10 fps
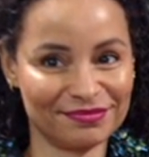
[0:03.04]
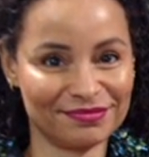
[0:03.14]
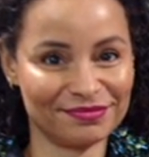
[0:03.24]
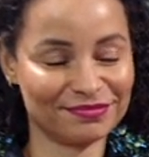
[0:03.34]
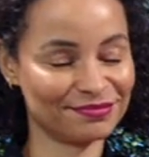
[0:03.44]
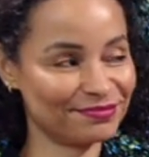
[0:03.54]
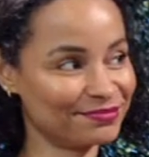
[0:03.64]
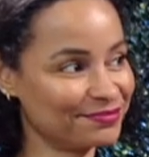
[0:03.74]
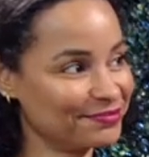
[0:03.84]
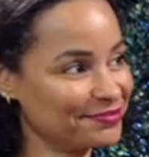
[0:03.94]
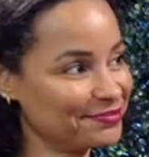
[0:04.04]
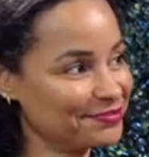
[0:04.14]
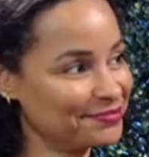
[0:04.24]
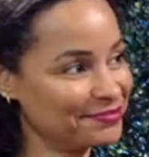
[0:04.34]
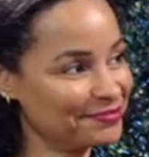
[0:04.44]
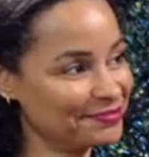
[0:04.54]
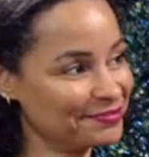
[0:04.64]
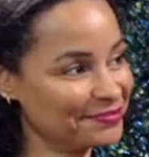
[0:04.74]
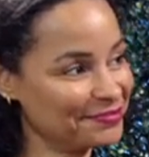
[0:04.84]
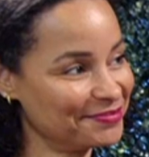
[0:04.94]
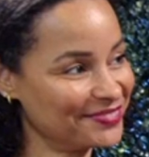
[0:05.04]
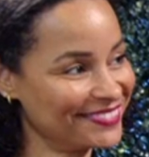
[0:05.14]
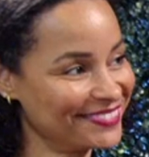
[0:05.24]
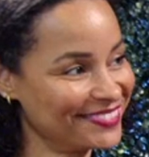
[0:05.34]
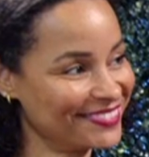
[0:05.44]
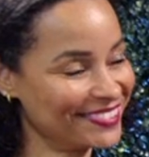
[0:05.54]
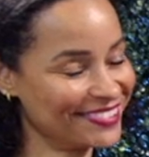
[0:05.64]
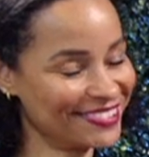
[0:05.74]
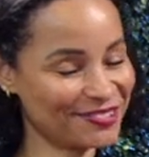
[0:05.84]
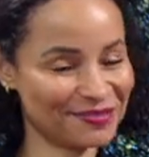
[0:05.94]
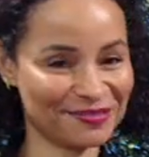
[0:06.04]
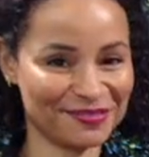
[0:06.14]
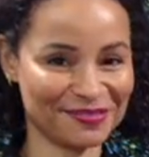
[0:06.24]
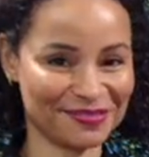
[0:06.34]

The person shown says nothing.